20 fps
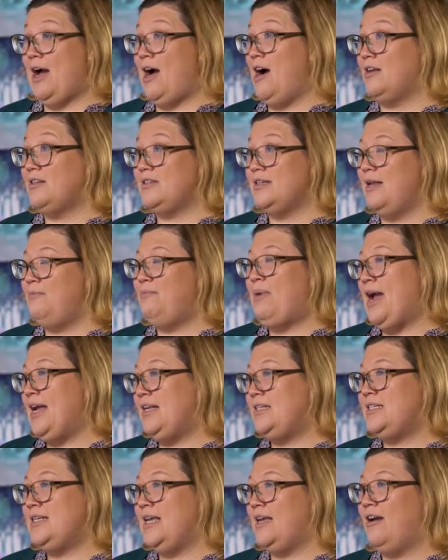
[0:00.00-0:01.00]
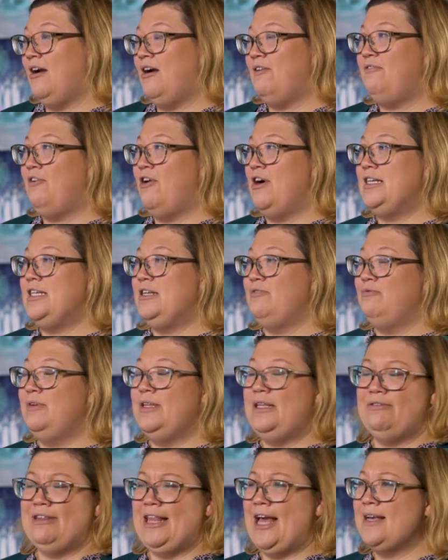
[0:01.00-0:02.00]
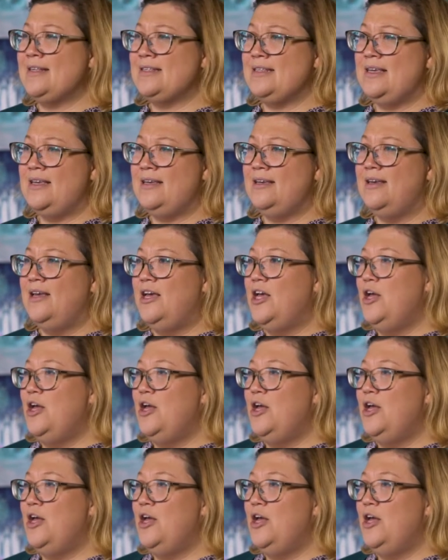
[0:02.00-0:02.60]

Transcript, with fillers: art and painting. I find it really relaxing,